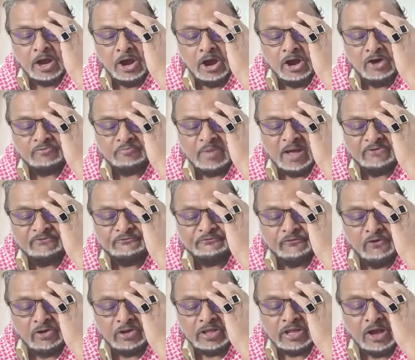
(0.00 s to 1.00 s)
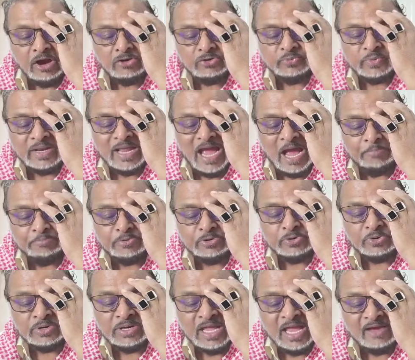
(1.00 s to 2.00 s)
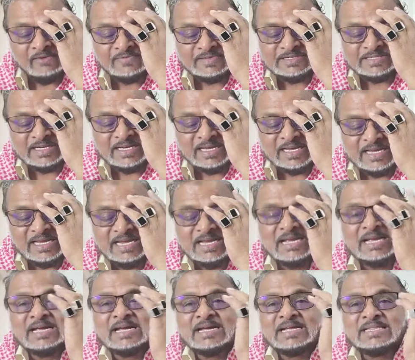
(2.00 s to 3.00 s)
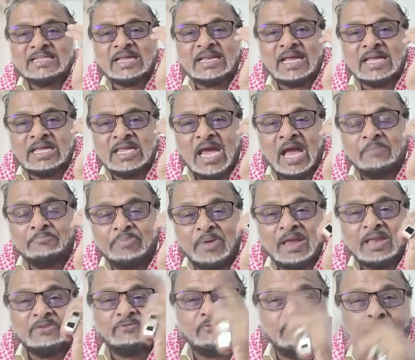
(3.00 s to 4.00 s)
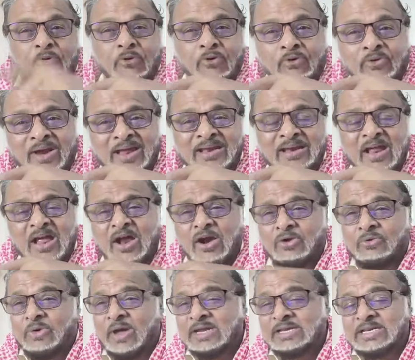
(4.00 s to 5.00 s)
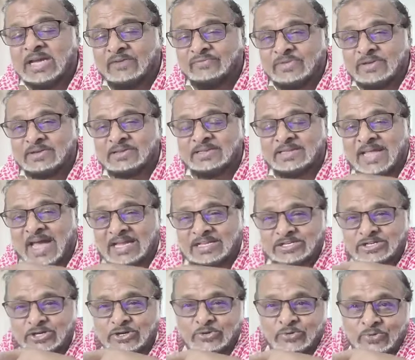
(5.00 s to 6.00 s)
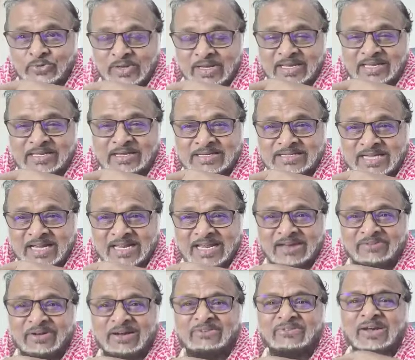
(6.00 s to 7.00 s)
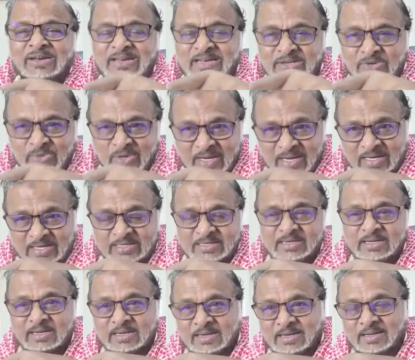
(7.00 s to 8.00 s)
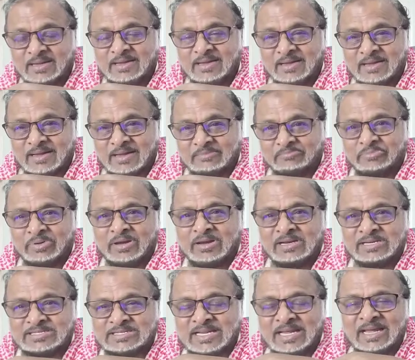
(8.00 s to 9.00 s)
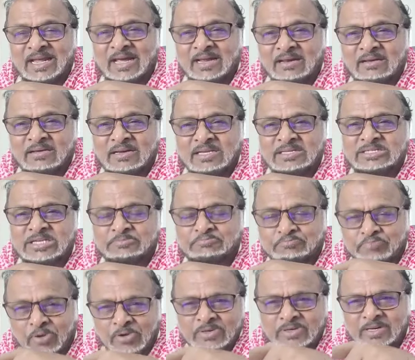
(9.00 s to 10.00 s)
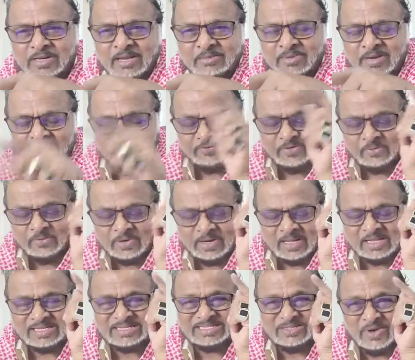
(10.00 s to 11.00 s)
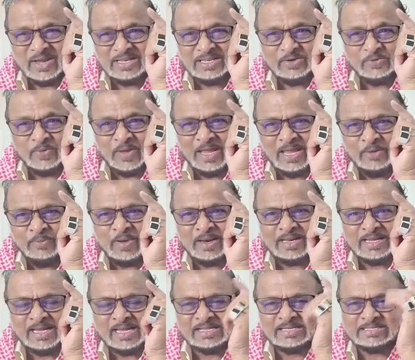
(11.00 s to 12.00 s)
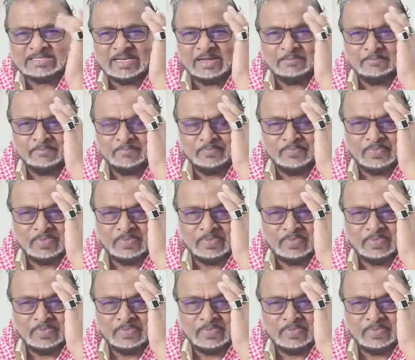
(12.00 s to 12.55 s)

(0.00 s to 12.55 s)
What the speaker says: of my falling out with the APNU and AFC that I campaigned for. And right after that, you know, he said he regretted doing it because they had disappointed him and everyone else. Right away he went against them,